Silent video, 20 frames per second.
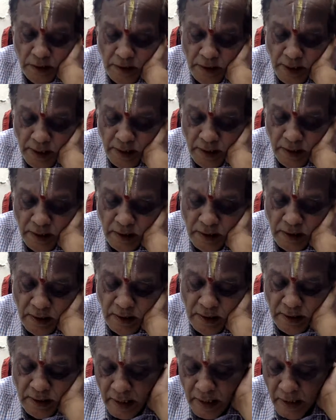Then
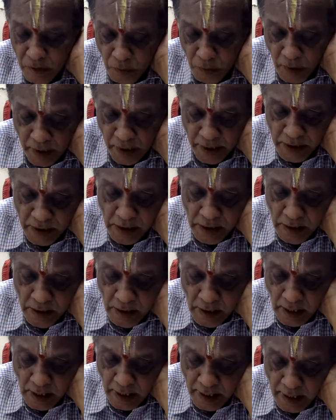10th one is
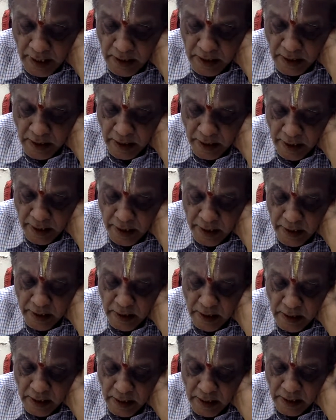against the credit
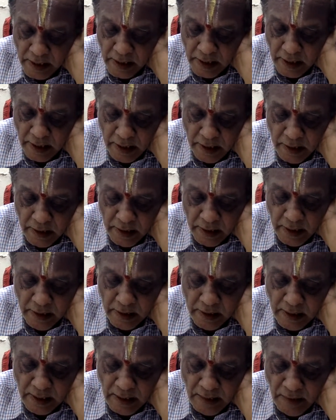against the carrier.
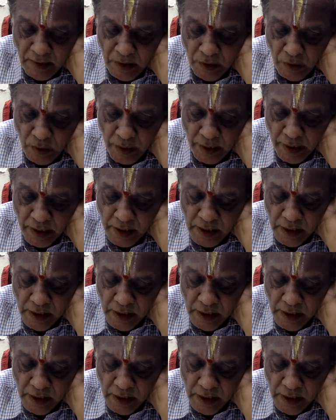Then 11th one is